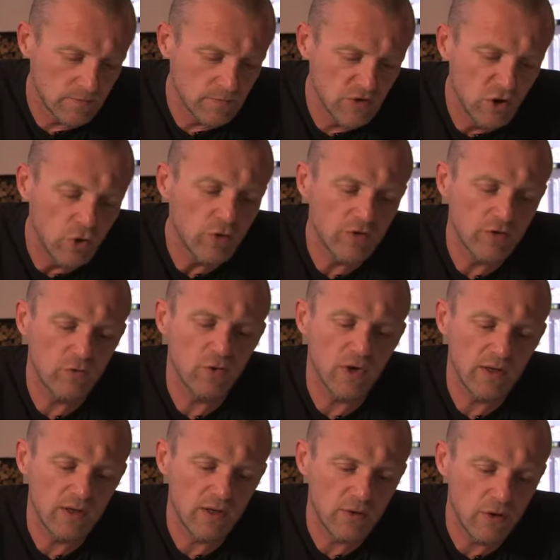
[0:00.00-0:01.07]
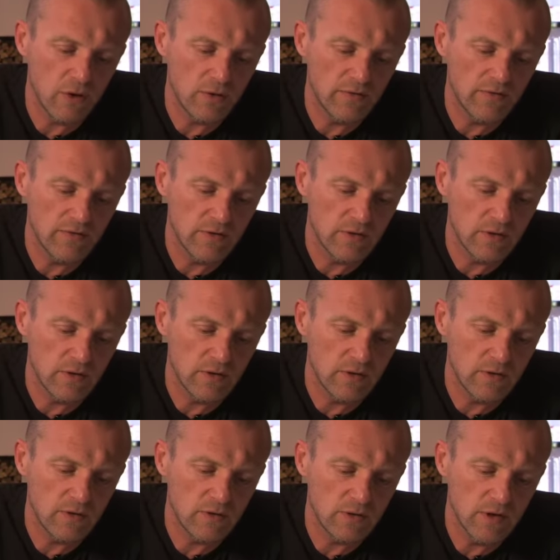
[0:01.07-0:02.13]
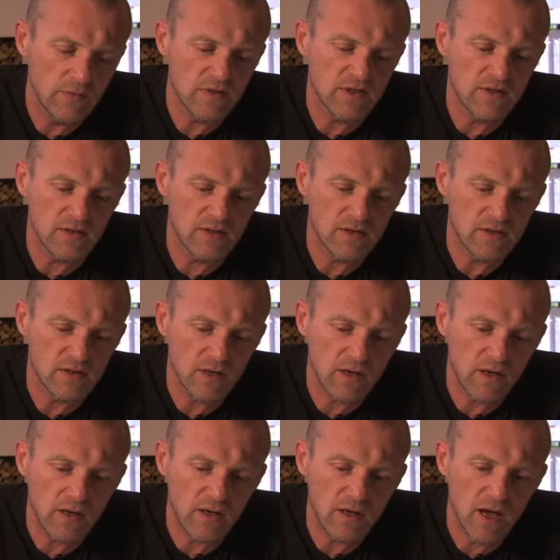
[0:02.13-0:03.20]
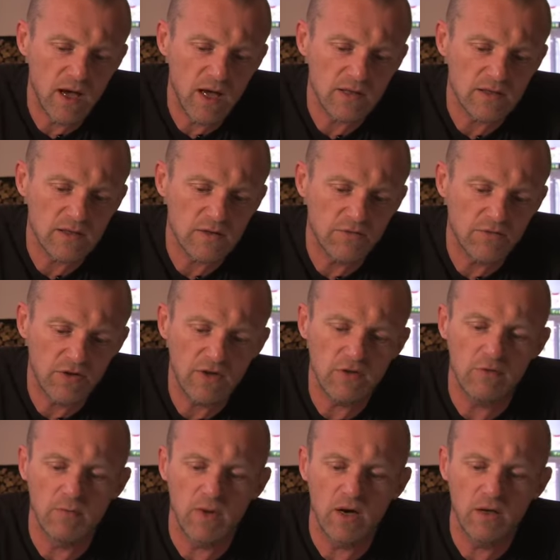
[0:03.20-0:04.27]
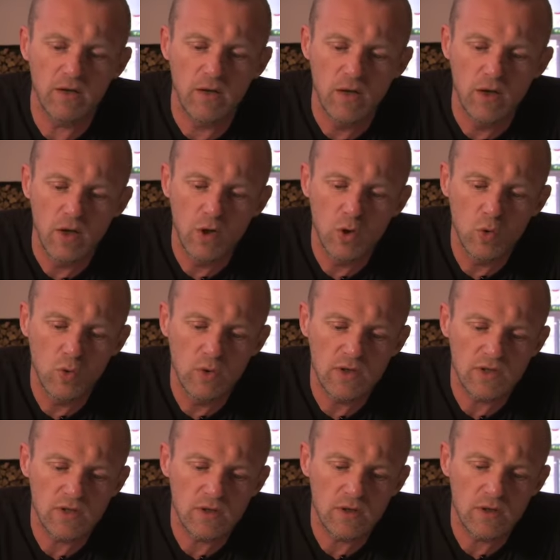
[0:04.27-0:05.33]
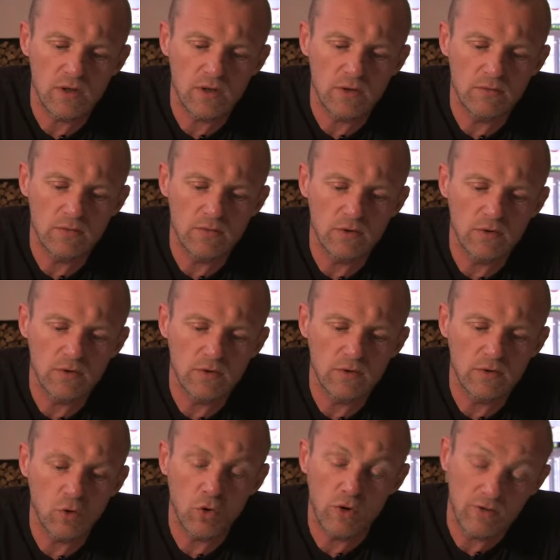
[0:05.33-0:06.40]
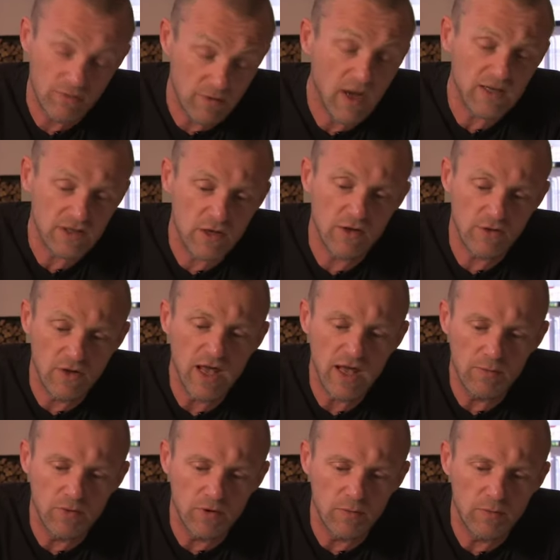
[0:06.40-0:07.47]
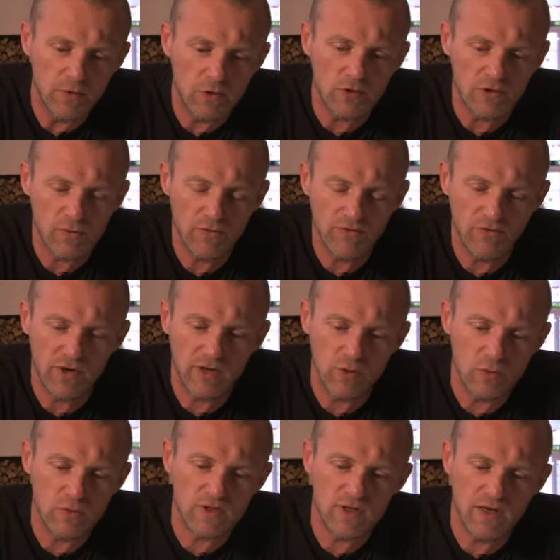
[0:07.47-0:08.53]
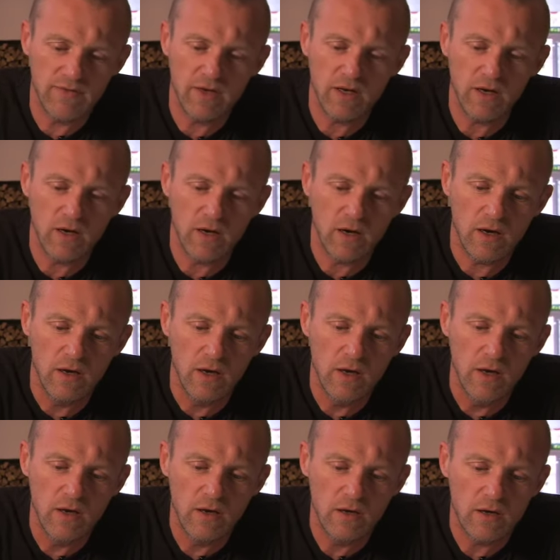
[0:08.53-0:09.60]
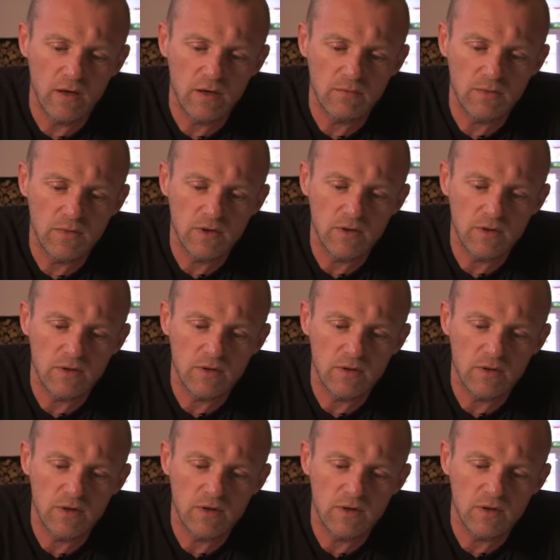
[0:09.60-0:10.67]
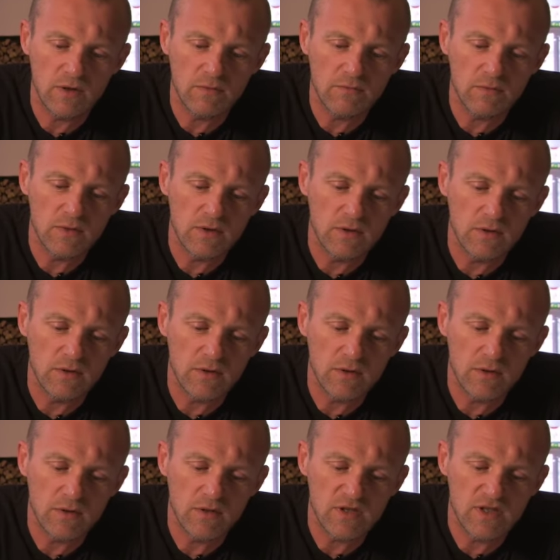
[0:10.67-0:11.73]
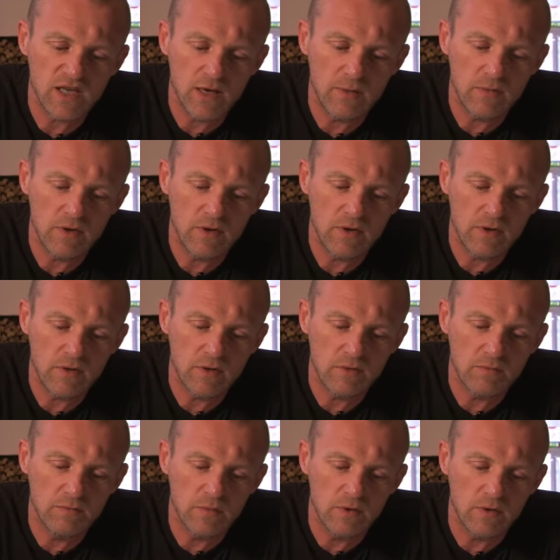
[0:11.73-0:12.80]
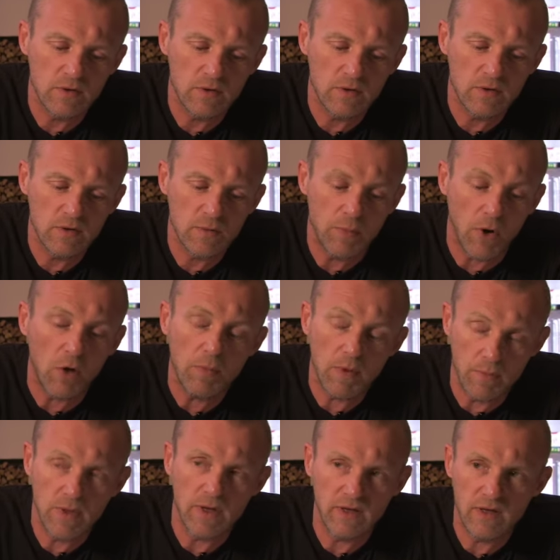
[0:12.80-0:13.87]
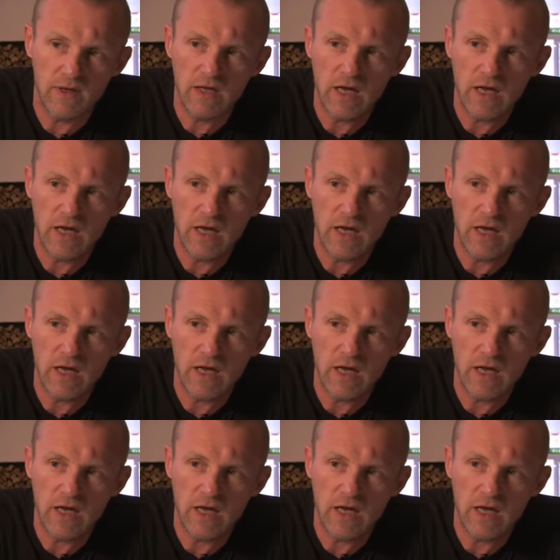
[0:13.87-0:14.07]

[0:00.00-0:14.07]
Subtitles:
During the writing of Nemesis, I asked a friend of mine who was, or actually a neighbor, but also a friend who was living in the same apartment building